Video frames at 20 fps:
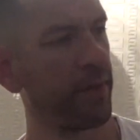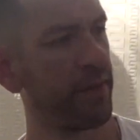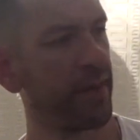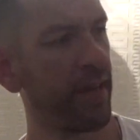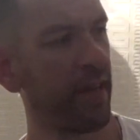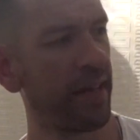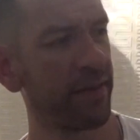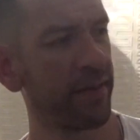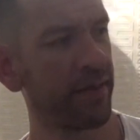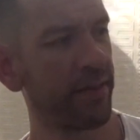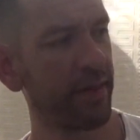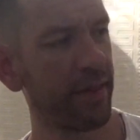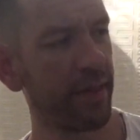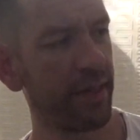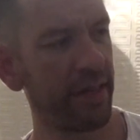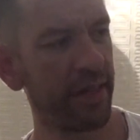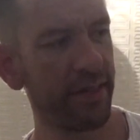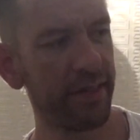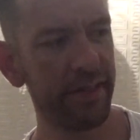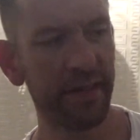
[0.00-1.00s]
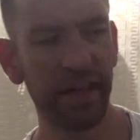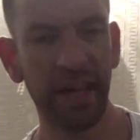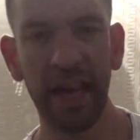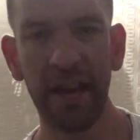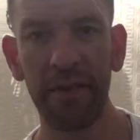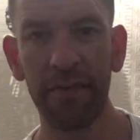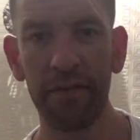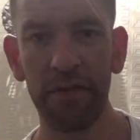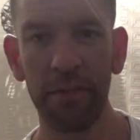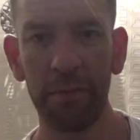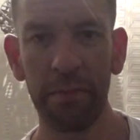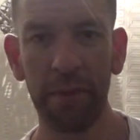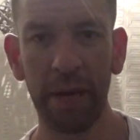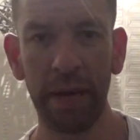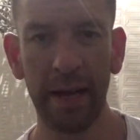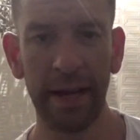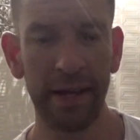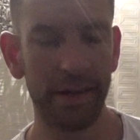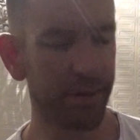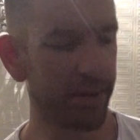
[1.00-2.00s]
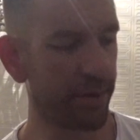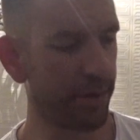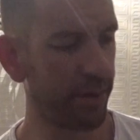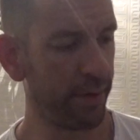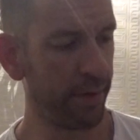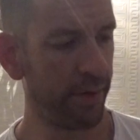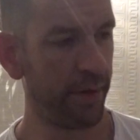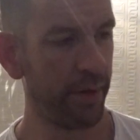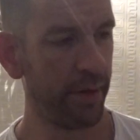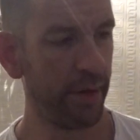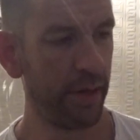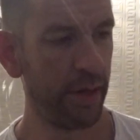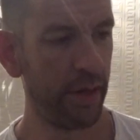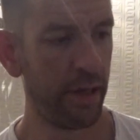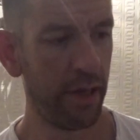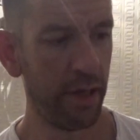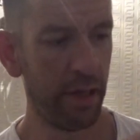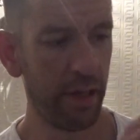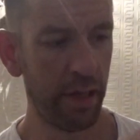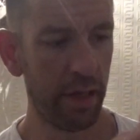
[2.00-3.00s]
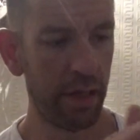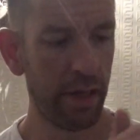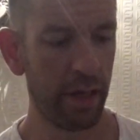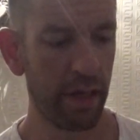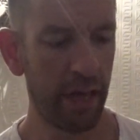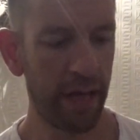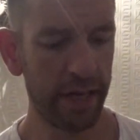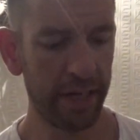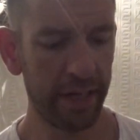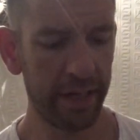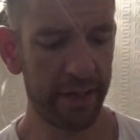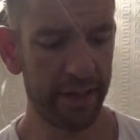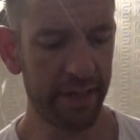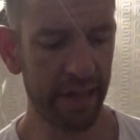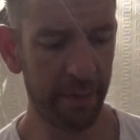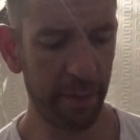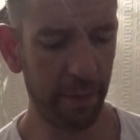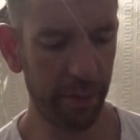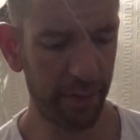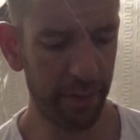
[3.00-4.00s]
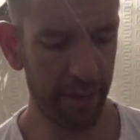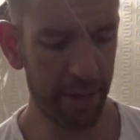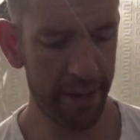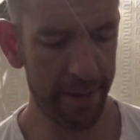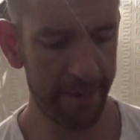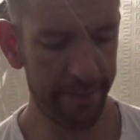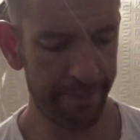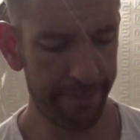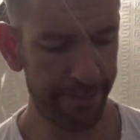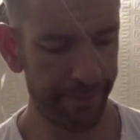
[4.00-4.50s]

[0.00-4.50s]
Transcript: Taz in Escape from Mars. Hanging tab on there.